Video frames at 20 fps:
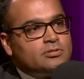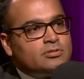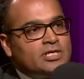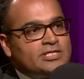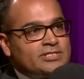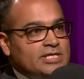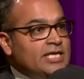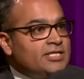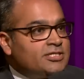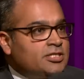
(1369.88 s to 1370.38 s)

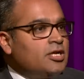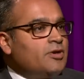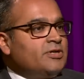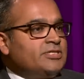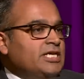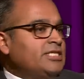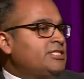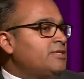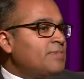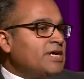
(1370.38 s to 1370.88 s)
is, is you know, is,
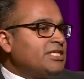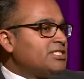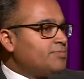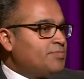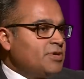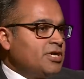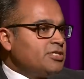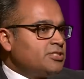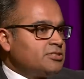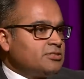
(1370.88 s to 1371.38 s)
is
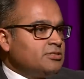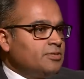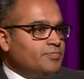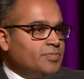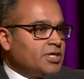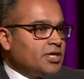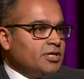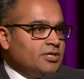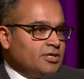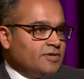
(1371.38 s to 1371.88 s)
emancipation the
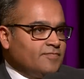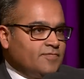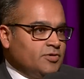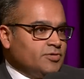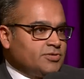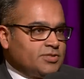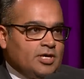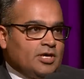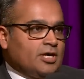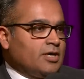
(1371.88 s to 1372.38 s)
beginning of you
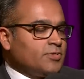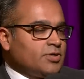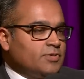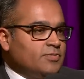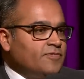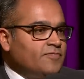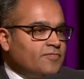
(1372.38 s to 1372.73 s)
saying, I'm going to be